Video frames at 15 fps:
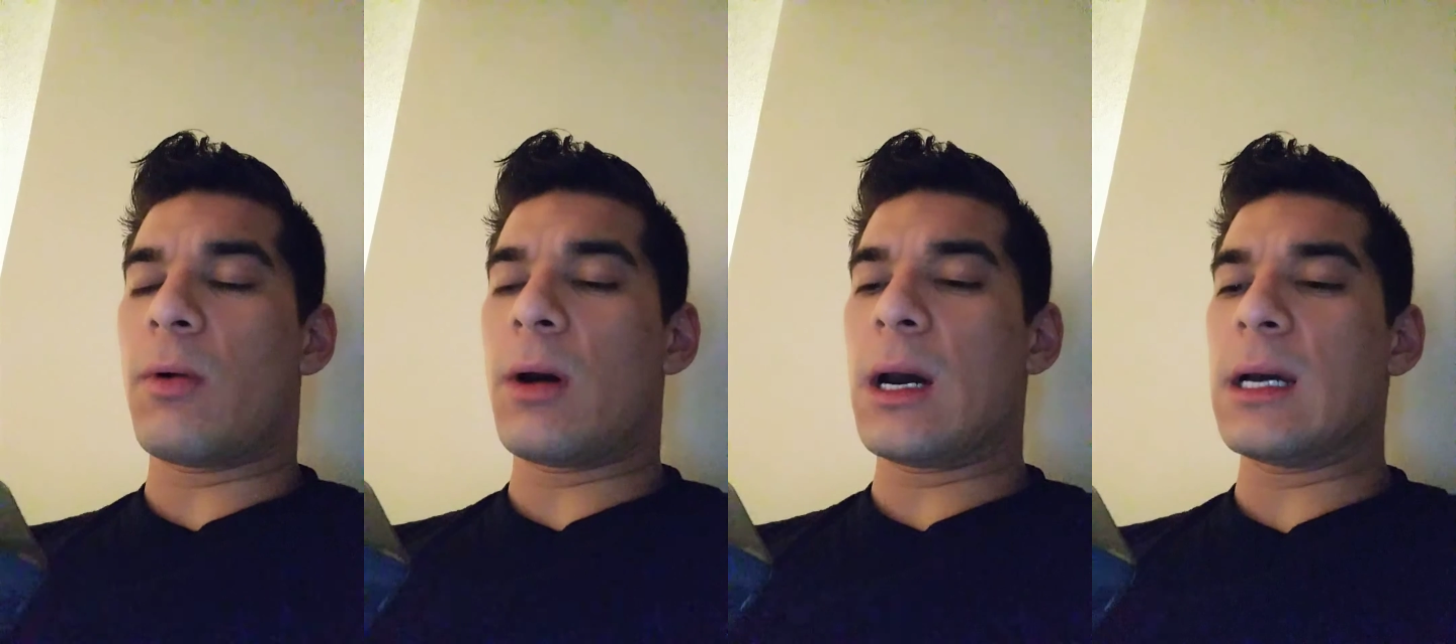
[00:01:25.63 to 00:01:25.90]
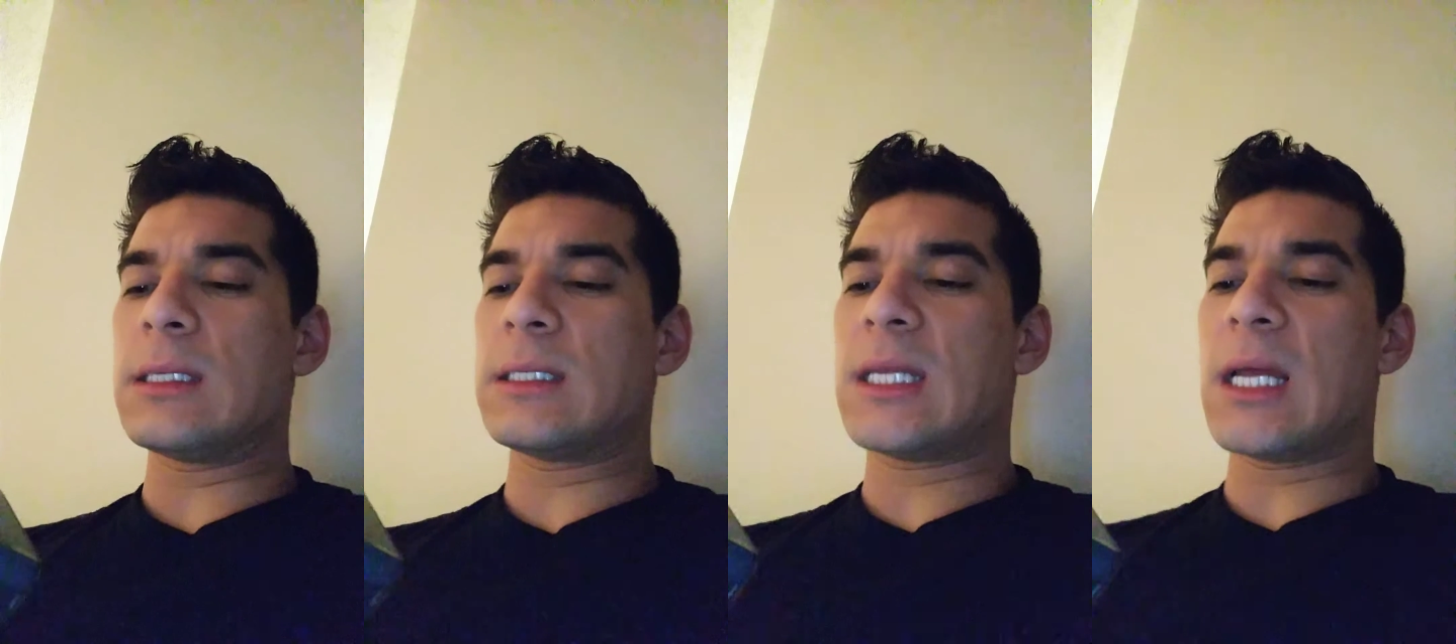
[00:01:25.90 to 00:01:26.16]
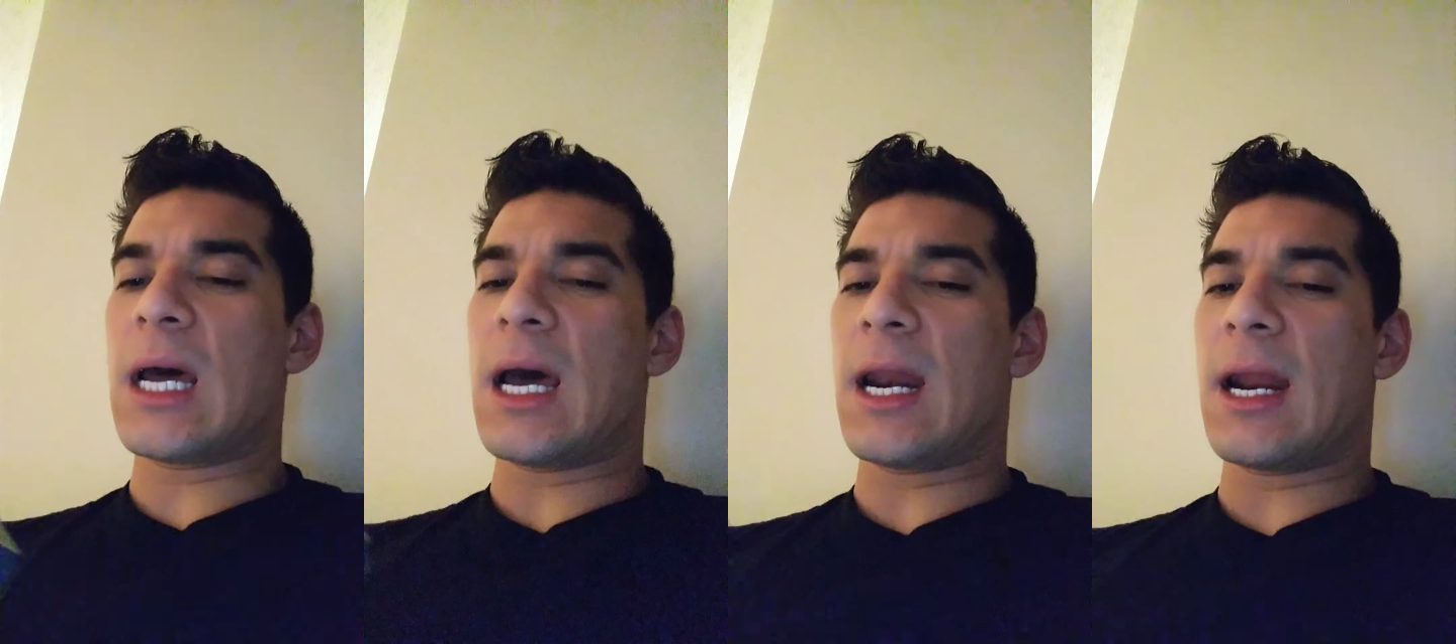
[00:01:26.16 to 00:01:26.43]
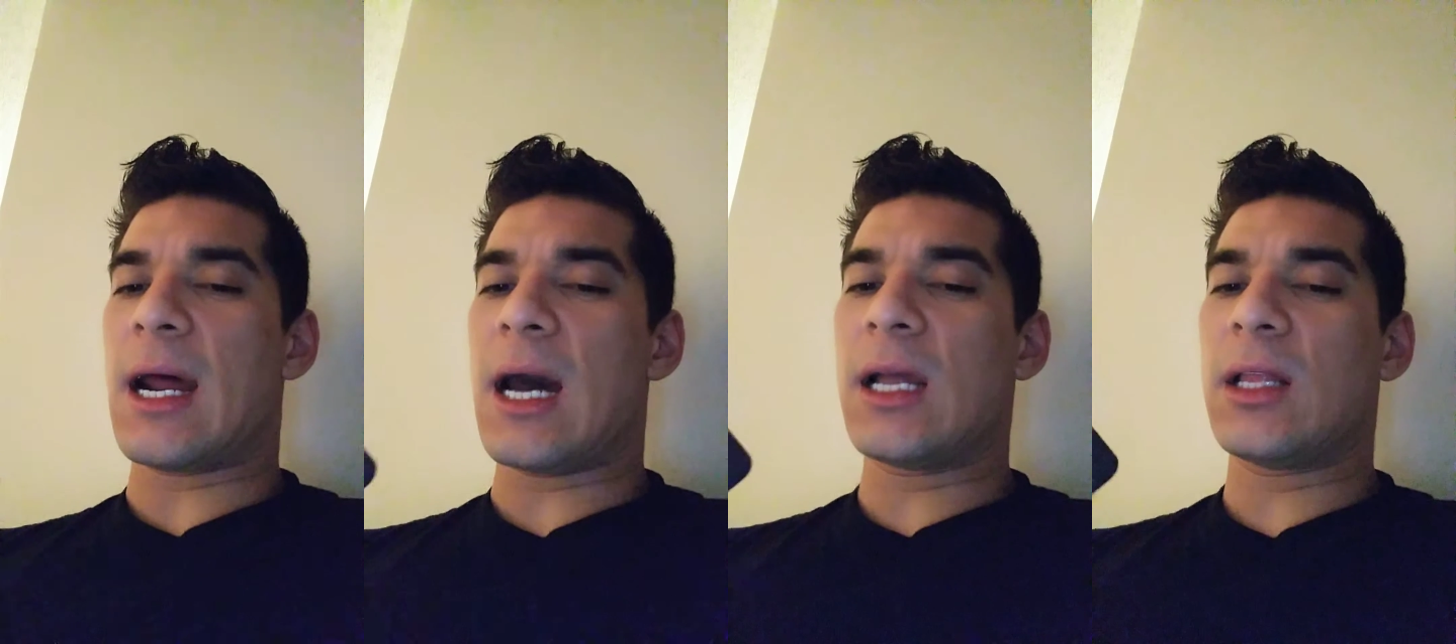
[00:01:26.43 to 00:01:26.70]
was that
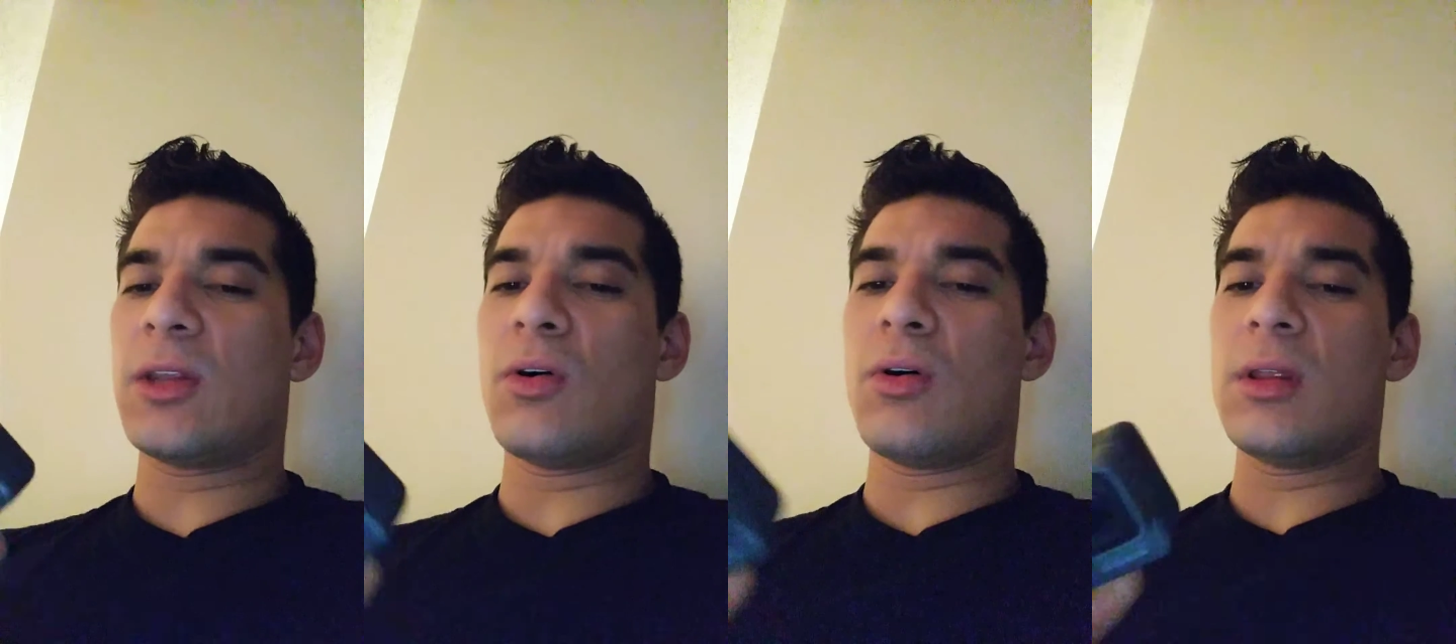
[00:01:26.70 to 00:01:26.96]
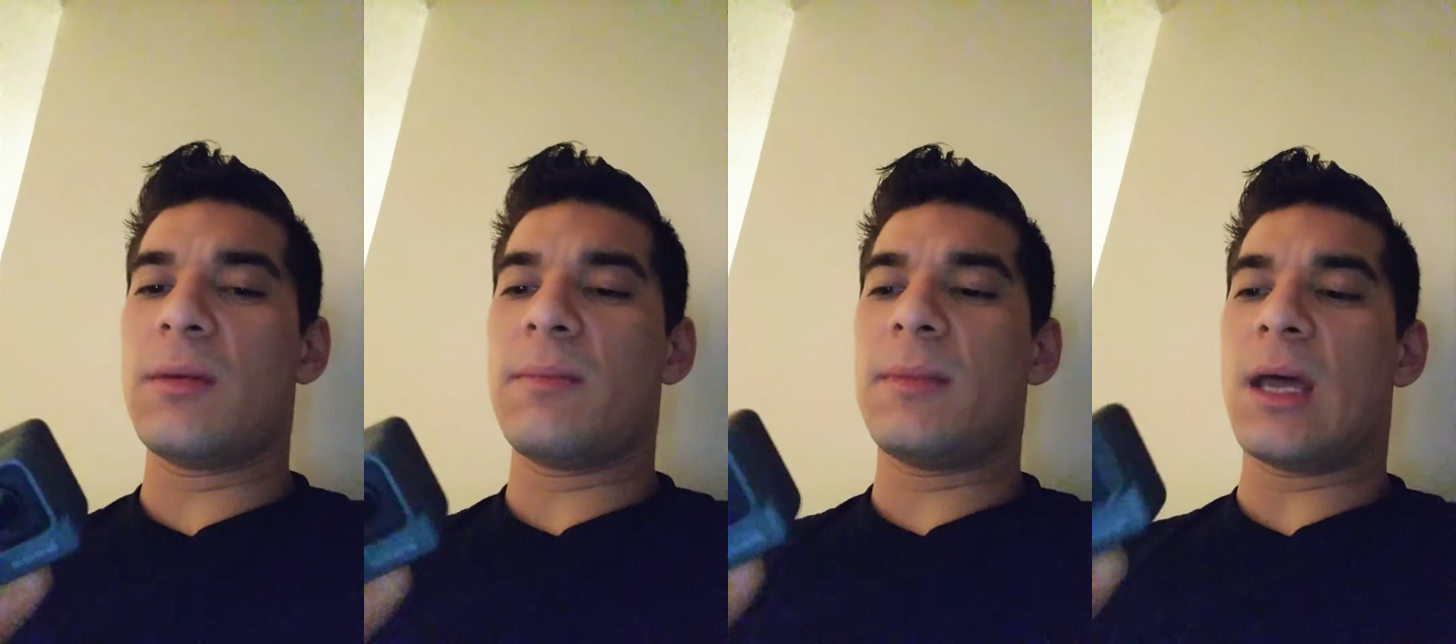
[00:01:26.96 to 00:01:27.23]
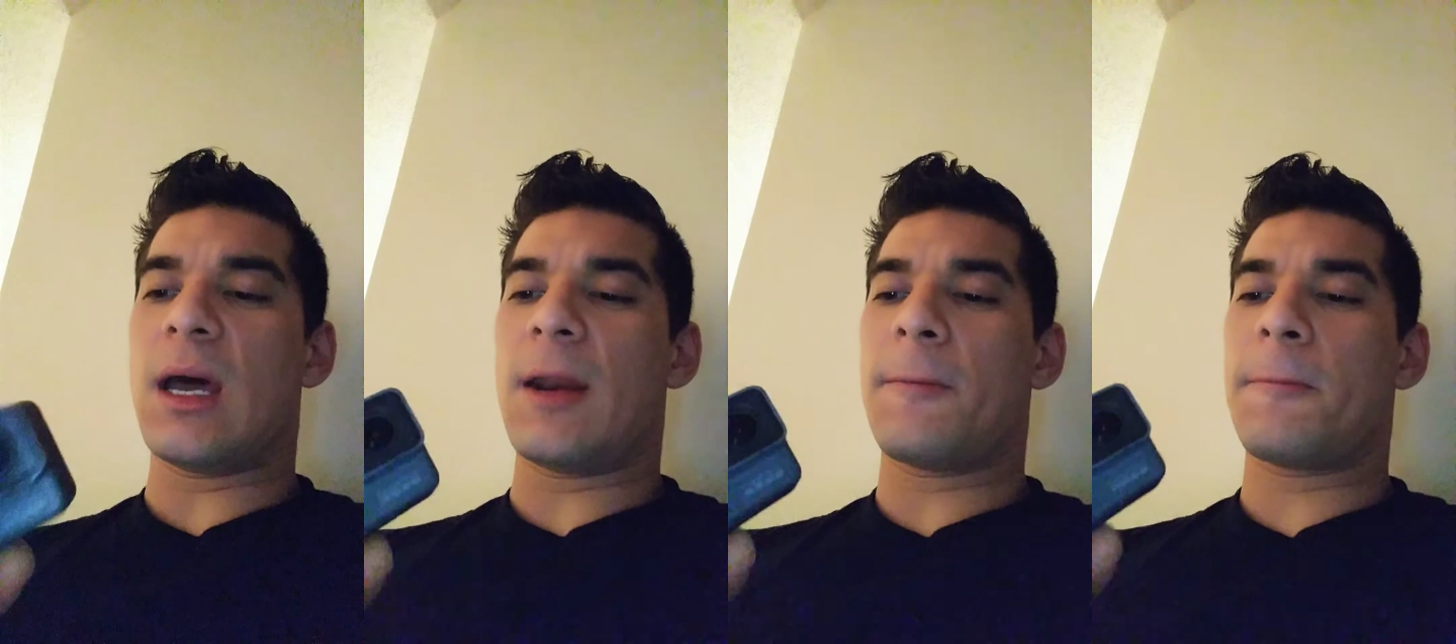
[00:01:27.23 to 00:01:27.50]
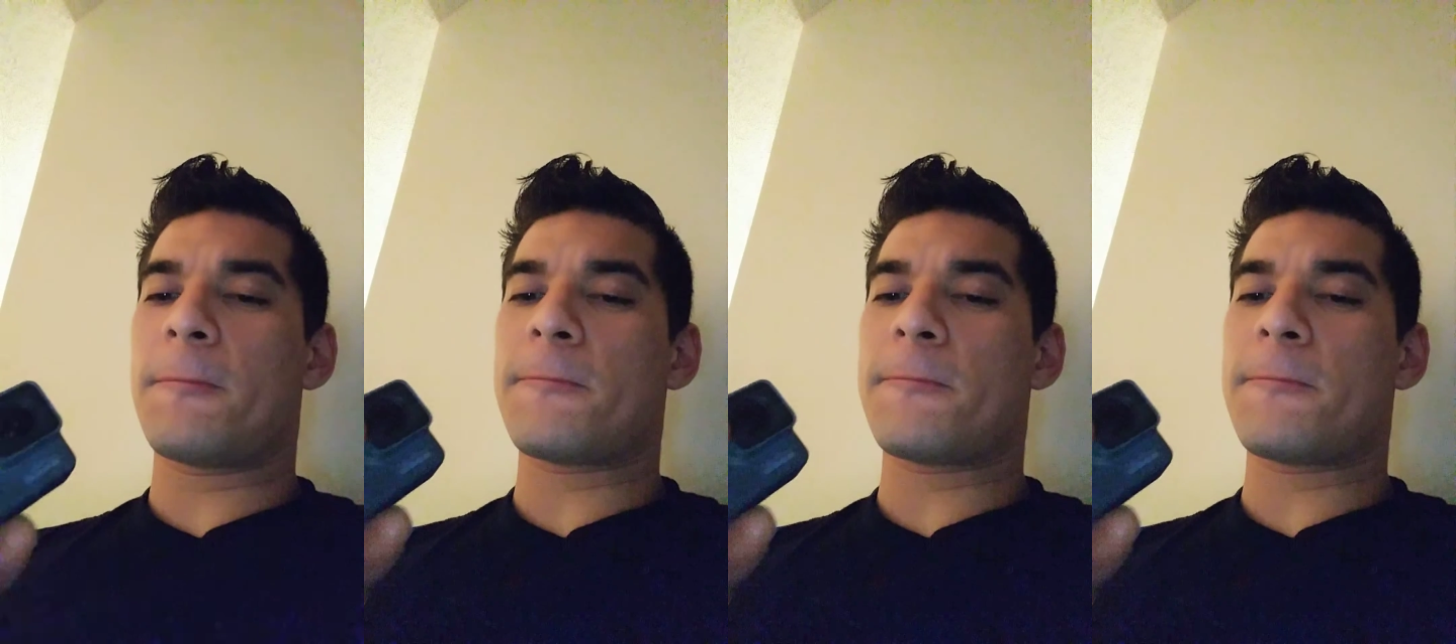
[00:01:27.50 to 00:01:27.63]
I told them that